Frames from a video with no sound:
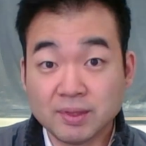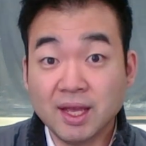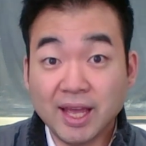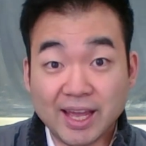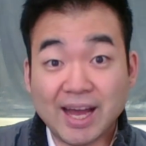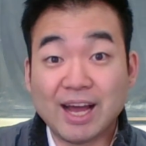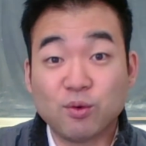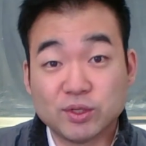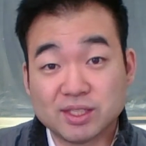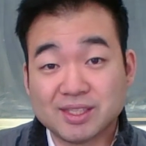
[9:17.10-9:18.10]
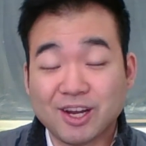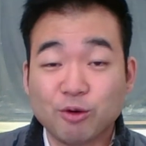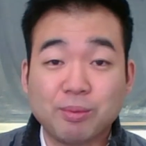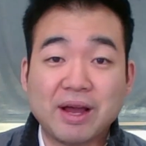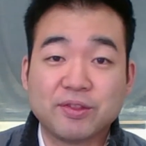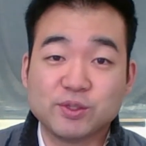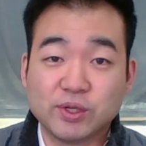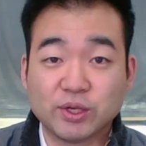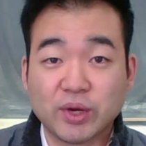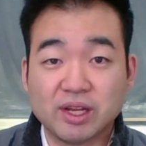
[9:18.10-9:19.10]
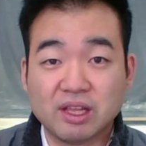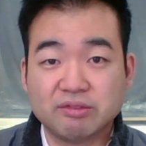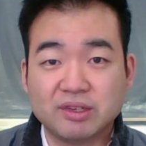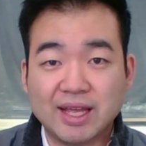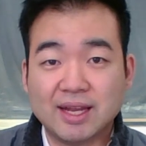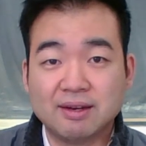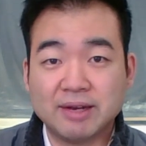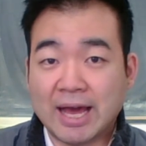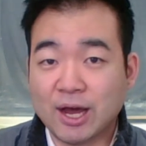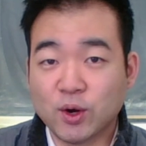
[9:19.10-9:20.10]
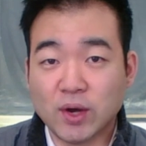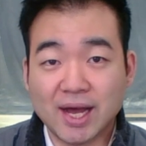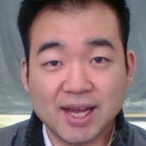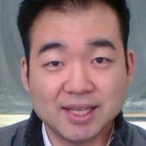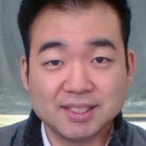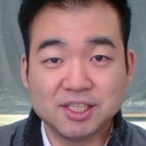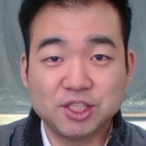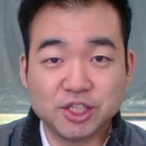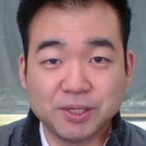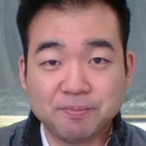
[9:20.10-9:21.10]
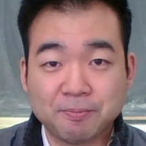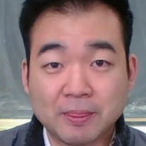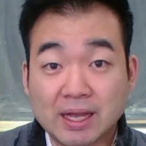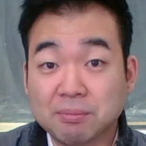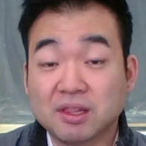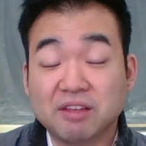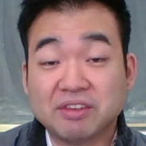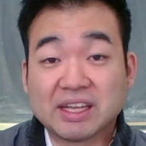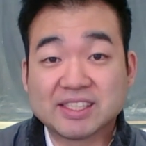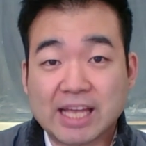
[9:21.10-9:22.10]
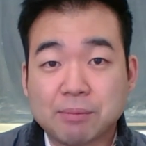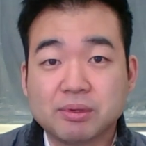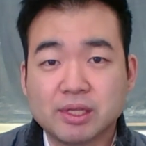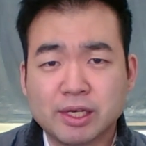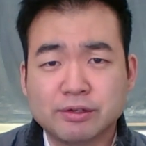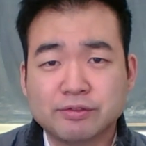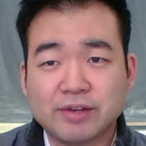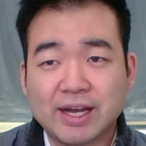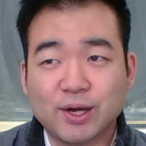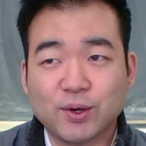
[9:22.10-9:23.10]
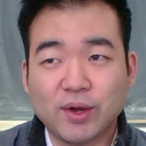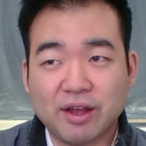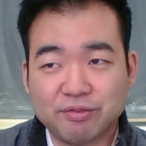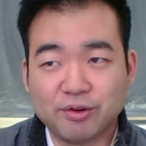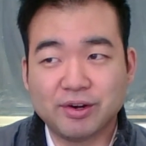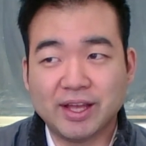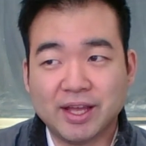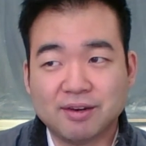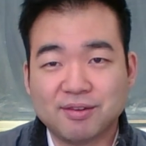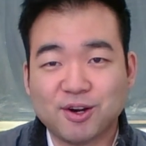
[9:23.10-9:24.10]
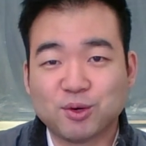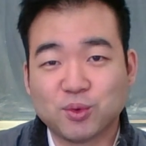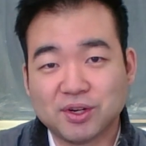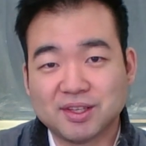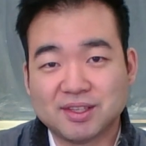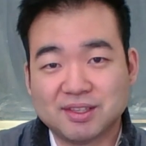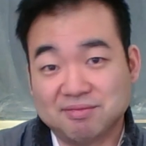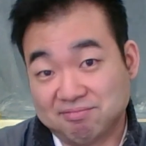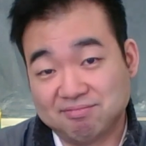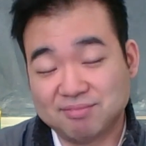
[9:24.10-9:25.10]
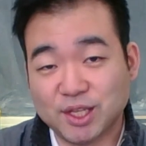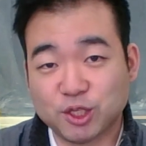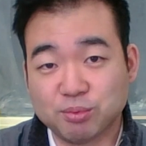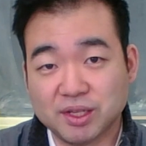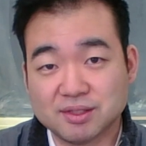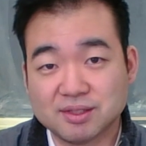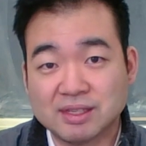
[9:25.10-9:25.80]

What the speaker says: Hey, I was a terrible math student in grade 11, and now I teach it. I'm a living example of how effort and hard work can take you places.